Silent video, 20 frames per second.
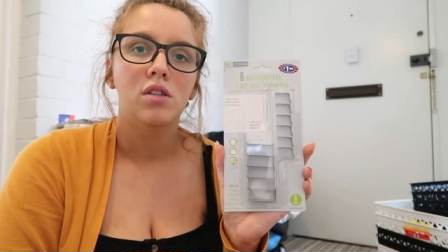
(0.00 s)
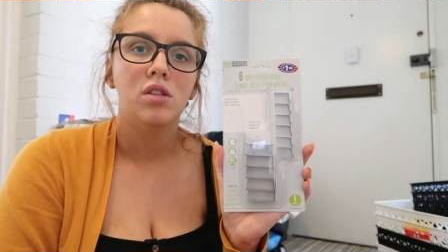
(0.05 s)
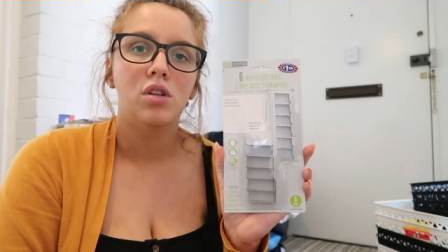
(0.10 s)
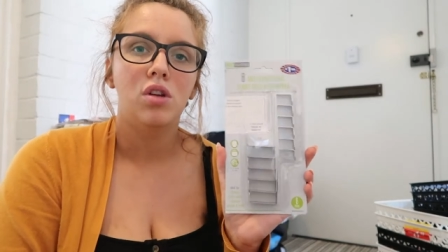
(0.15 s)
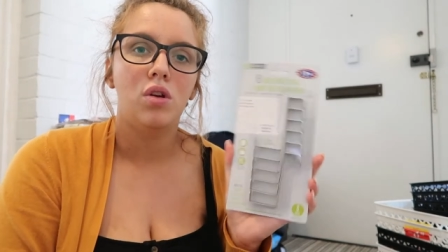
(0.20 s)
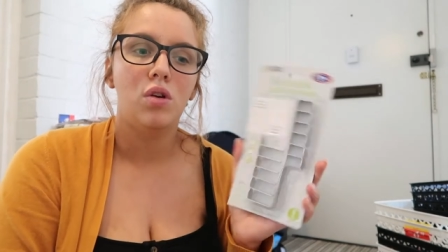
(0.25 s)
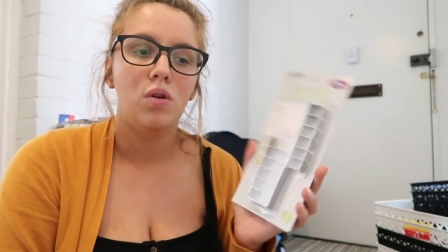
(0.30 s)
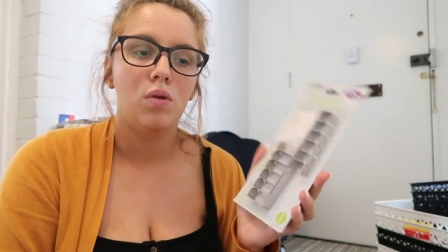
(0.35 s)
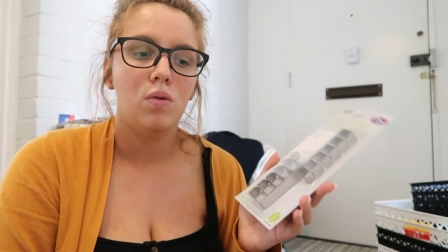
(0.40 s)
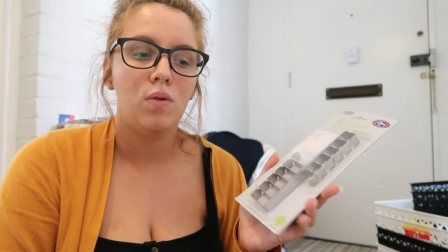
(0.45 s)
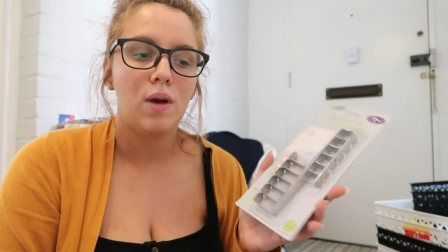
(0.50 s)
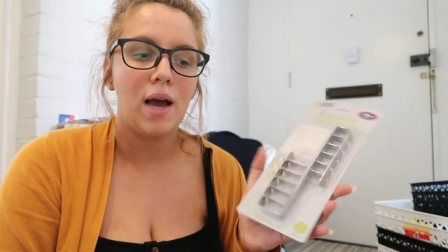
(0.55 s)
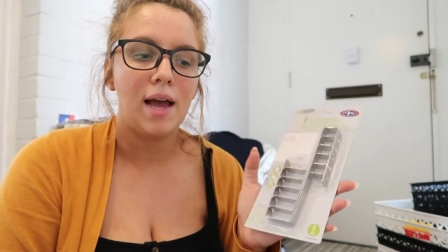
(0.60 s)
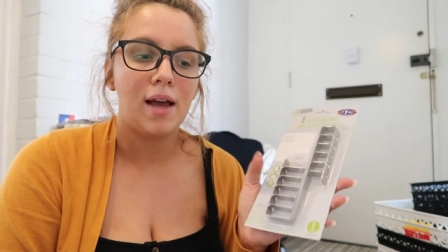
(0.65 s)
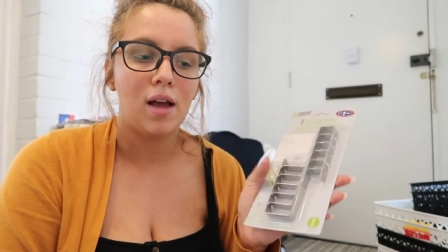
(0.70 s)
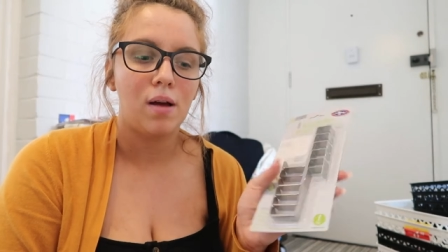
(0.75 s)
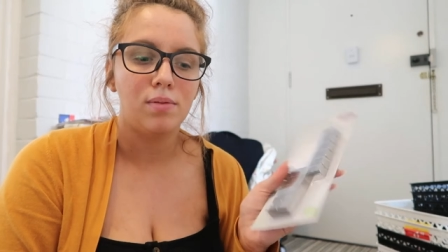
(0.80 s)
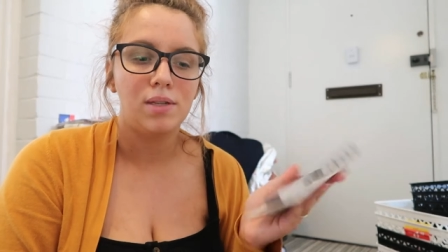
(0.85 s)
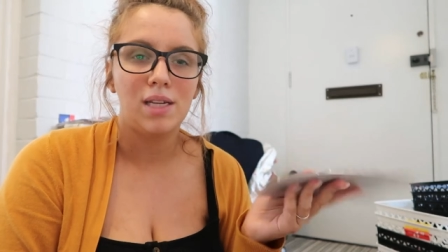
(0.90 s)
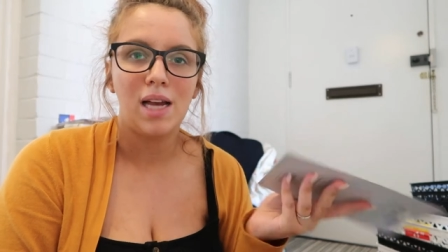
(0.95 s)
to
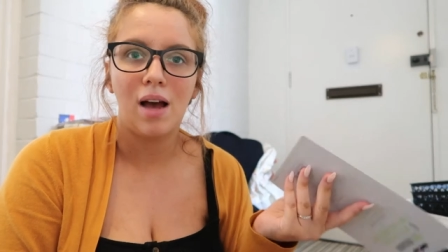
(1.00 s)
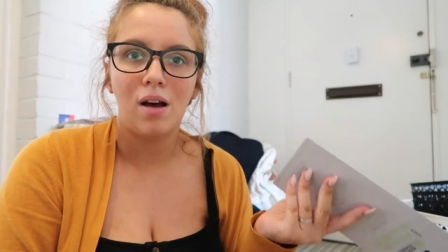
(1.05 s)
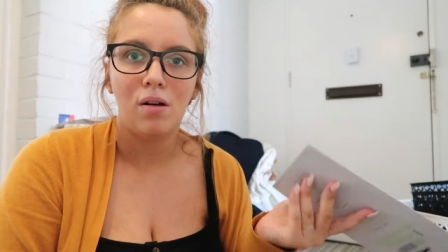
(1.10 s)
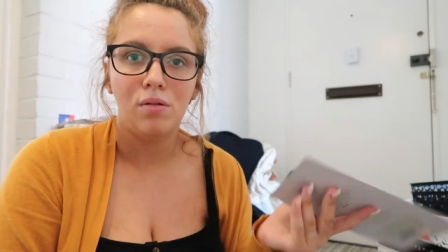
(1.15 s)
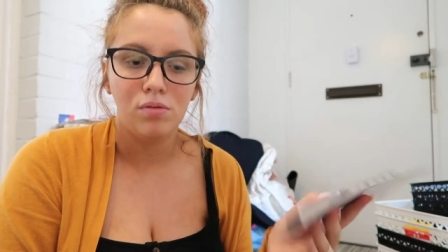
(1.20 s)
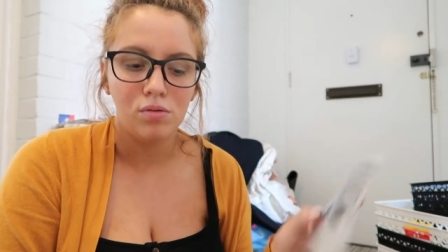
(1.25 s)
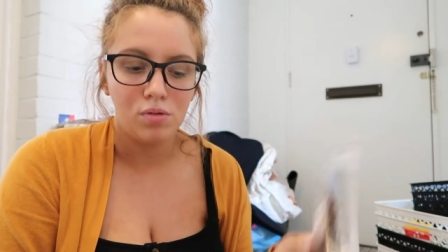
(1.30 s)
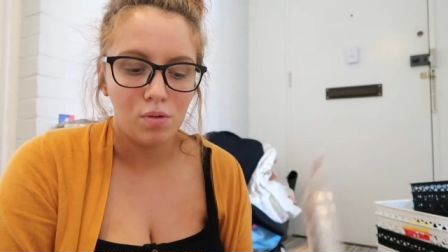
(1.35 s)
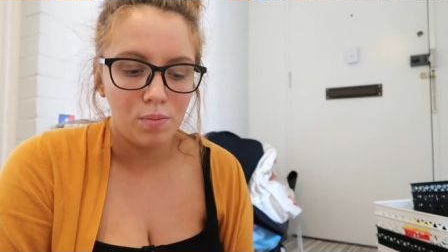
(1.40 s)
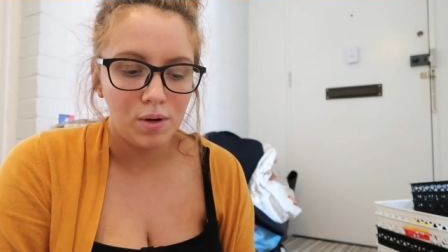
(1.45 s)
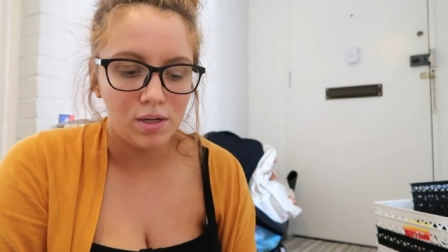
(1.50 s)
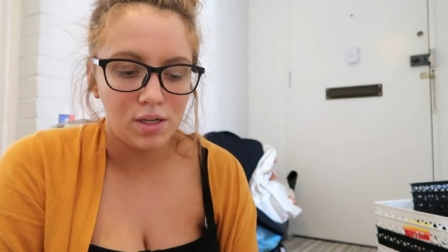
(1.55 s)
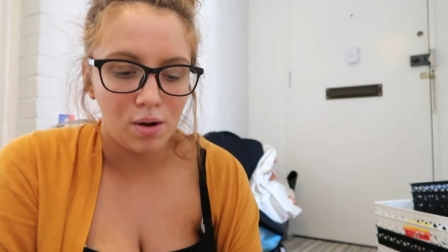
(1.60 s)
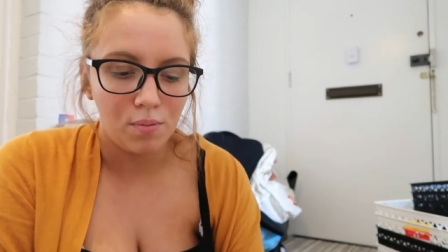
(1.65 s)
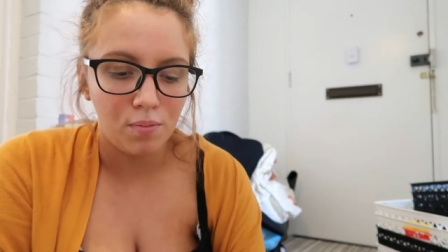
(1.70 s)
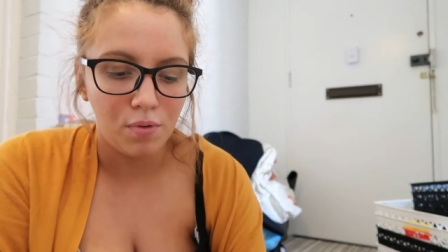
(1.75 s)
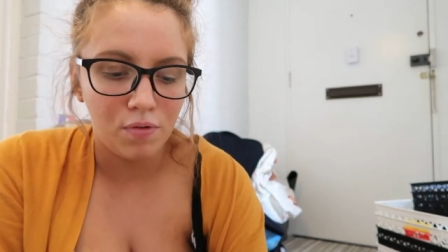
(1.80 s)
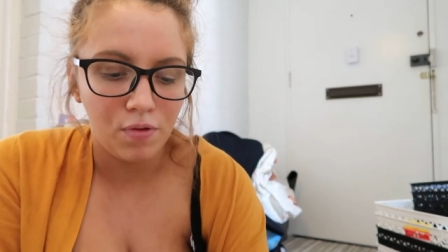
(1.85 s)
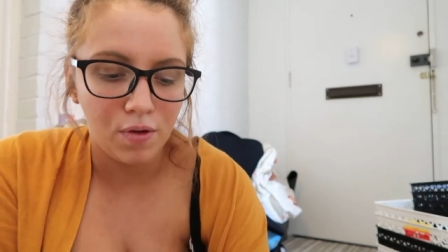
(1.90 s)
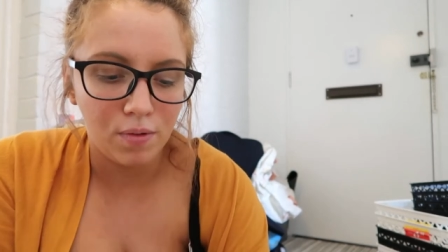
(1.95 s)
hang up towels when we're
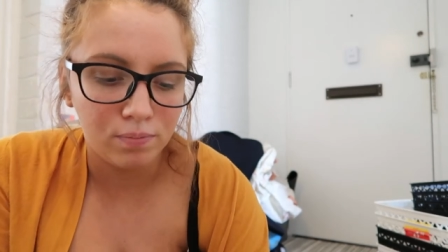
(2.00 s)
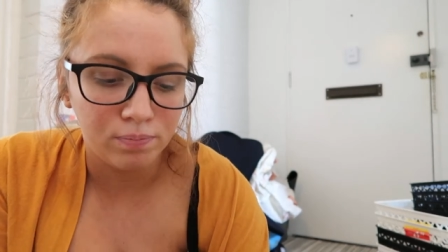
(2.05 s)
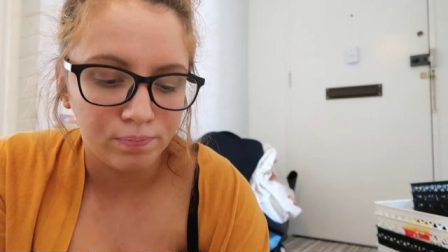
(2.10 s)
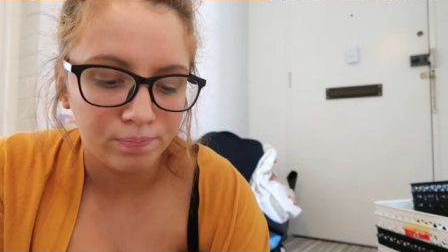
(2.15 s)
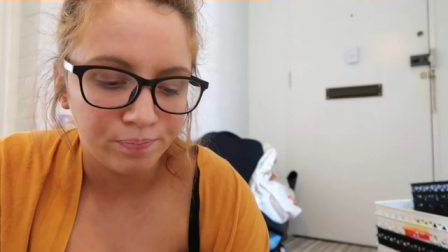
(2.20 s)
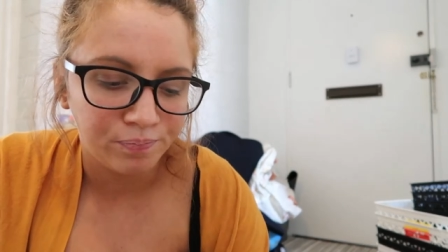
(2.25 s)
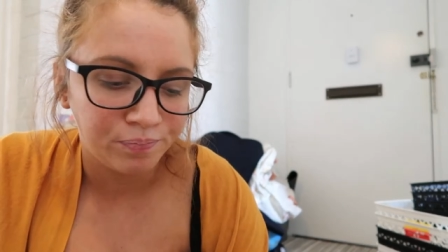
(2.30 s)
done with them.